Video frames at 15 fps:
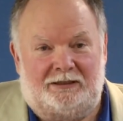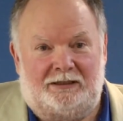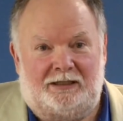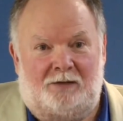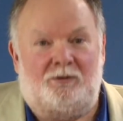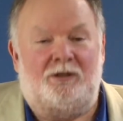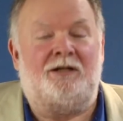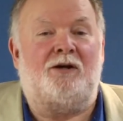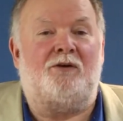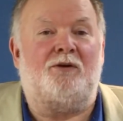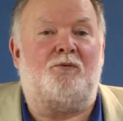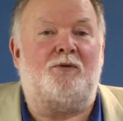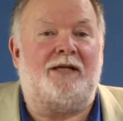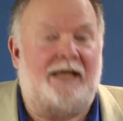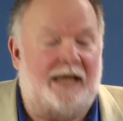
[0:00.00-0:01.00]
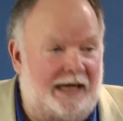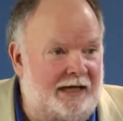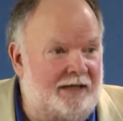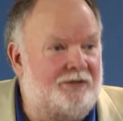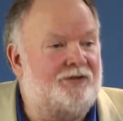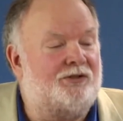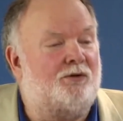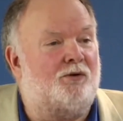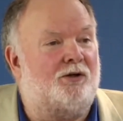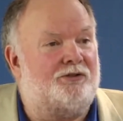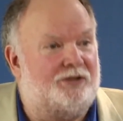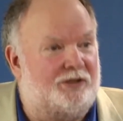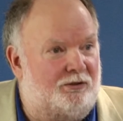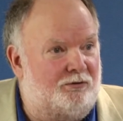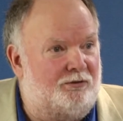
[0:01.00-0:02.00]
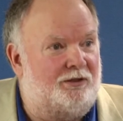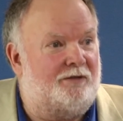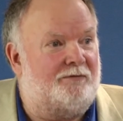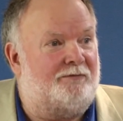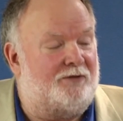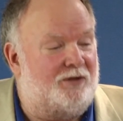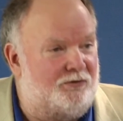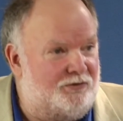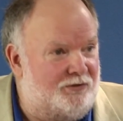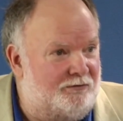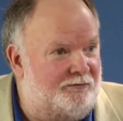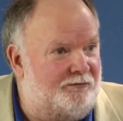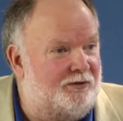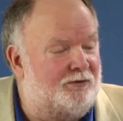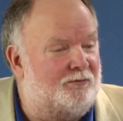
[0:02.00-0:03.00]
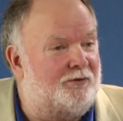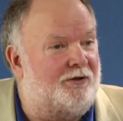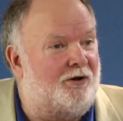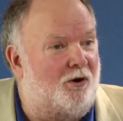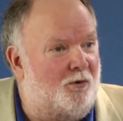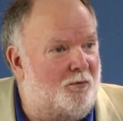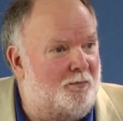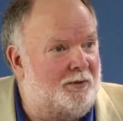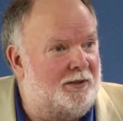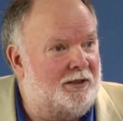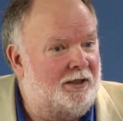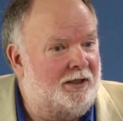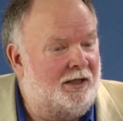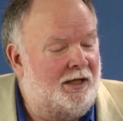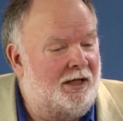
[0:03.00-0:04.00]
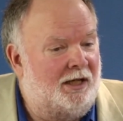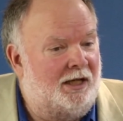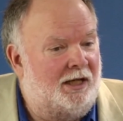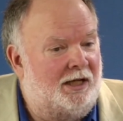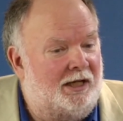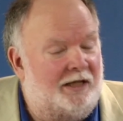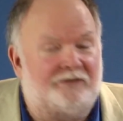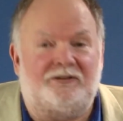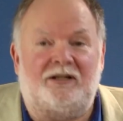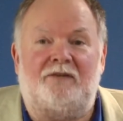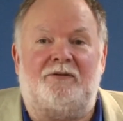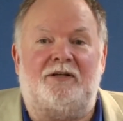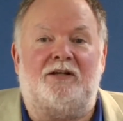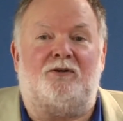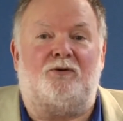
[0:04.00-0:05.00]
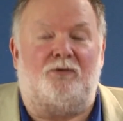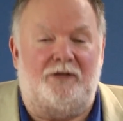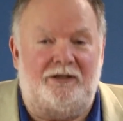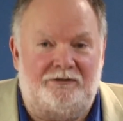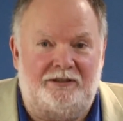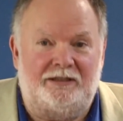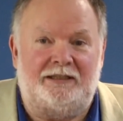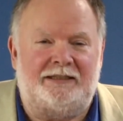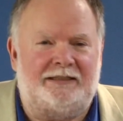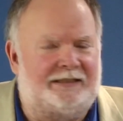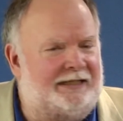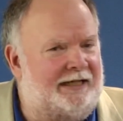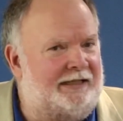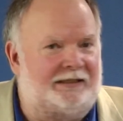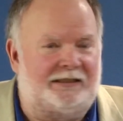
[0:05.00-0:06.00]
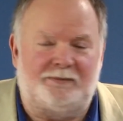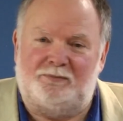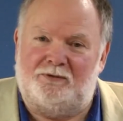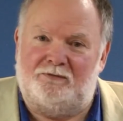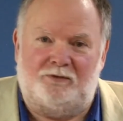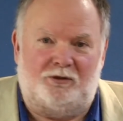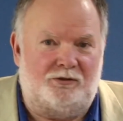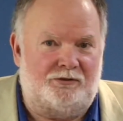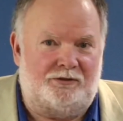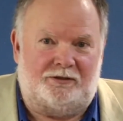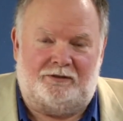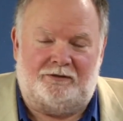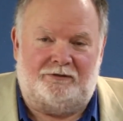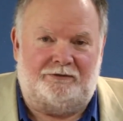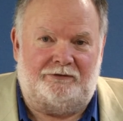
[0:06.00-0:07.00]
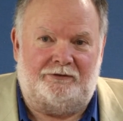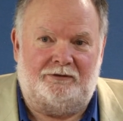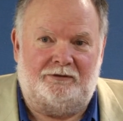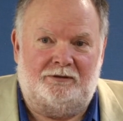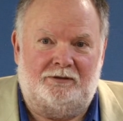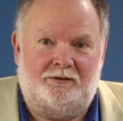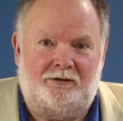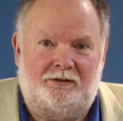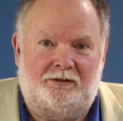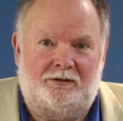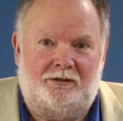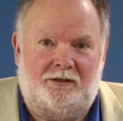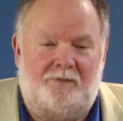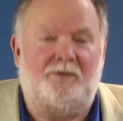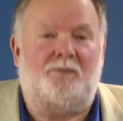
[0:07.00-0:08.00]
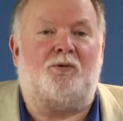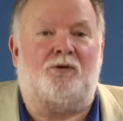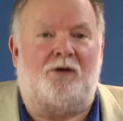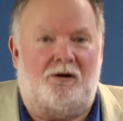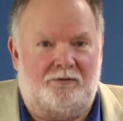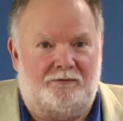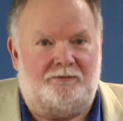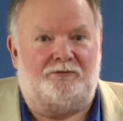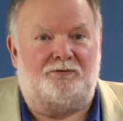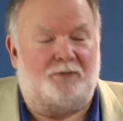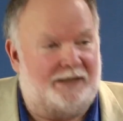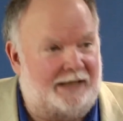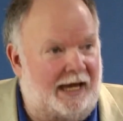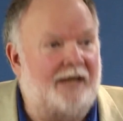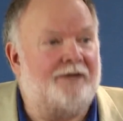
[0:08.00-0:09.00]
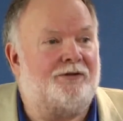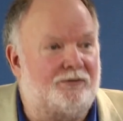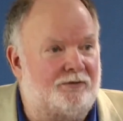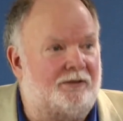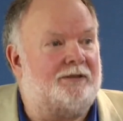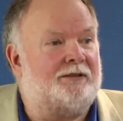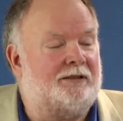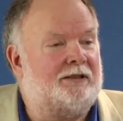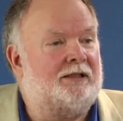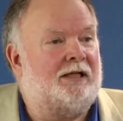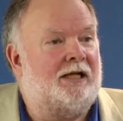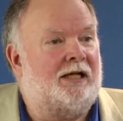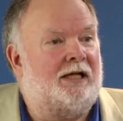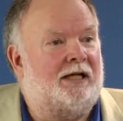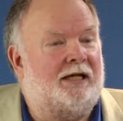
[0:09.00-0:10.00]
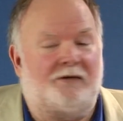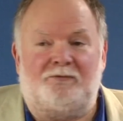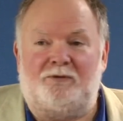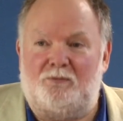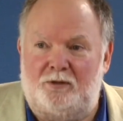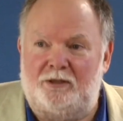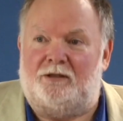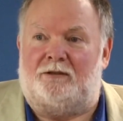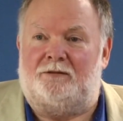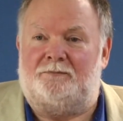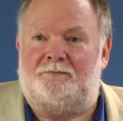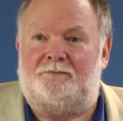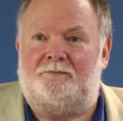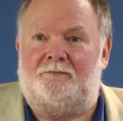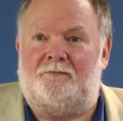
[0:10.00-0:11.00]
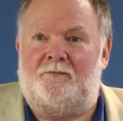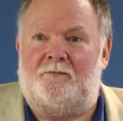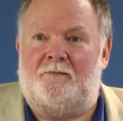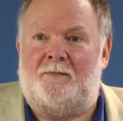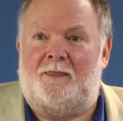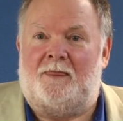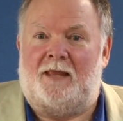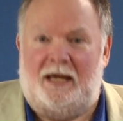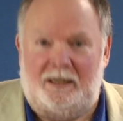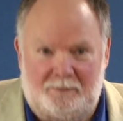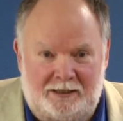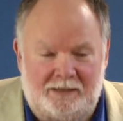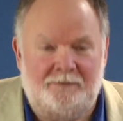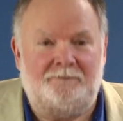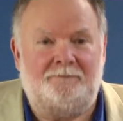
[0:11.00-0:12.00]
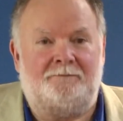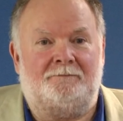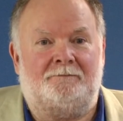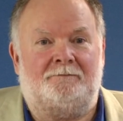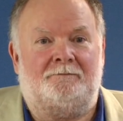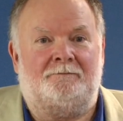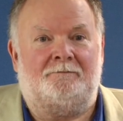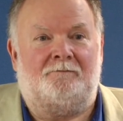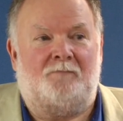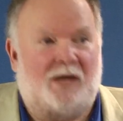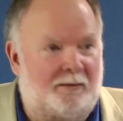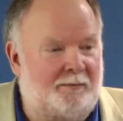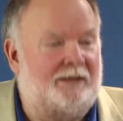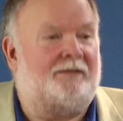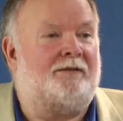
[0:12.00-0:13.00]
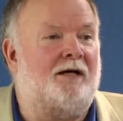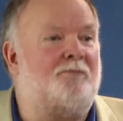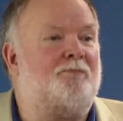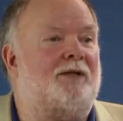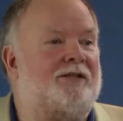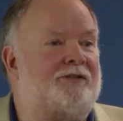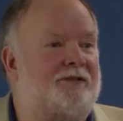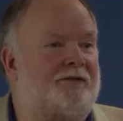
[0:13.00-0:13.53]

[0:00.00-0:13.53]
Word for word: I want to know that we can show our children a future filled with hope instead of the increasingly deadly perversions of the pornographers. We can do it if we will. Amen. Amen. God bless you.